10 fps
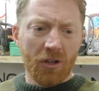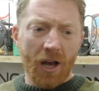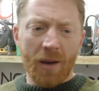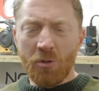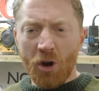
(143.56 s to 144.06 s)

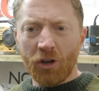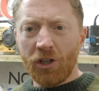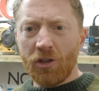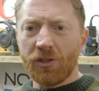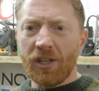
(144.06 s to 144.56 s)
I'm not going to
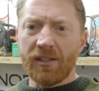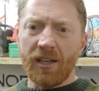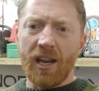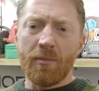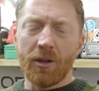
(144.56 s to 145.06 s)
use this
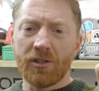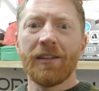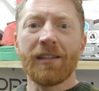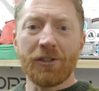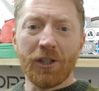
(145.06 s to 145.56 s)
today because
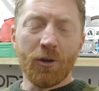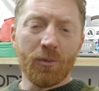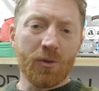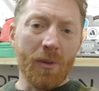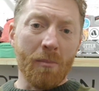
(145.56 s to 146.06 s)
this actually
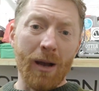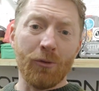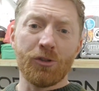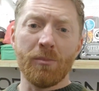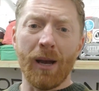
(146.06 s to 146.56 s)
comes with my
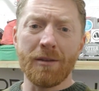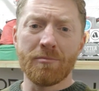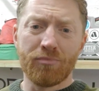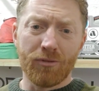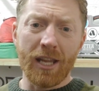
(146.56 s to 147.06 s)
mountain
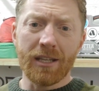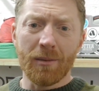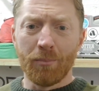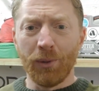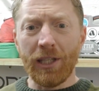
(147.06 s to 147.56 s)
bike brake
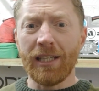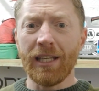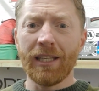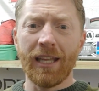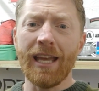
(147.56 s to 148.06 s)

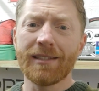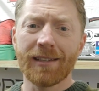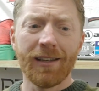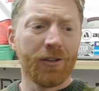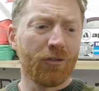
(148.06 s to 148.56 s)
bleeding kit,
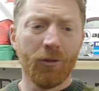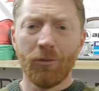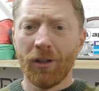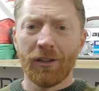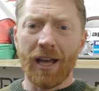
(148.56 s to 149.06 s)
so
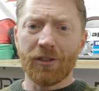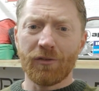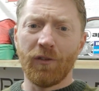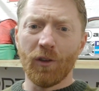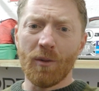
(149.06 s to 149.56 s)
that's
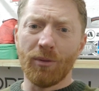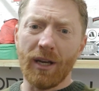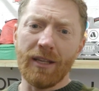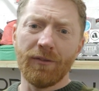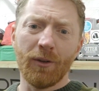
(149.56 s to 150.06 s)
full of
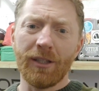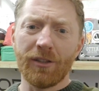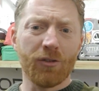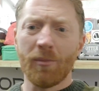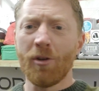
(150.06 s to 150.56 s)
brake fluid,
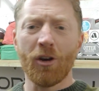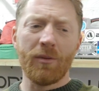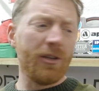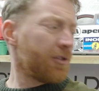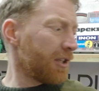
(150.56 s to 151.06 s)
so I'm not going
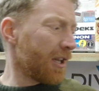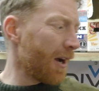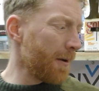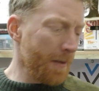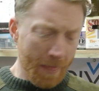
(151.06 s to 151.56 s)
to be using
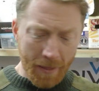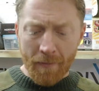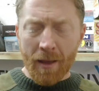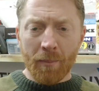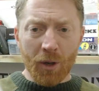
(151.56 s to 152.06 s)
that.
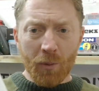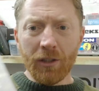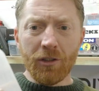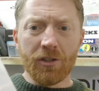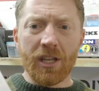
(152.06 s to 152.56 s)
But I
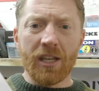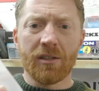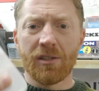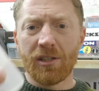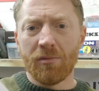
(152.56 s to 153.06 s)
will use this
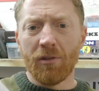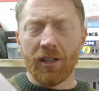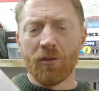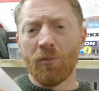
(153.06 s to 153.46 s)
because this is what it comes